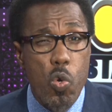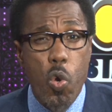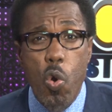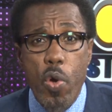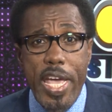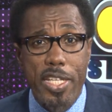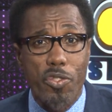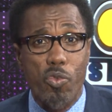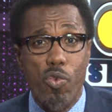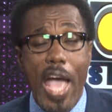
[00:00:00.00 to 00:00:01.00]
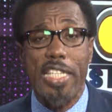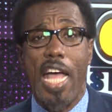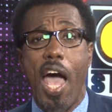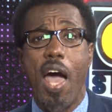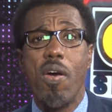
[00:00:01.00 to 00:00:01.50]
who is right
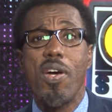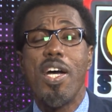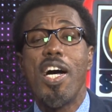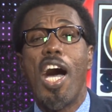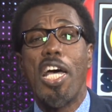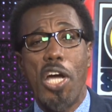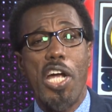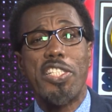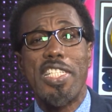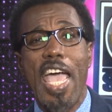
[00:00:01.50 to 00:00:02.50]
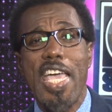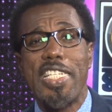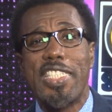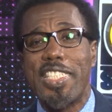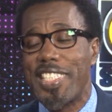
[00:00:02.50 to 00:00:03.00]
now on our
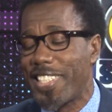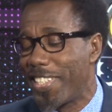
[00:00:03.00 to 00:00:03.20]
stage.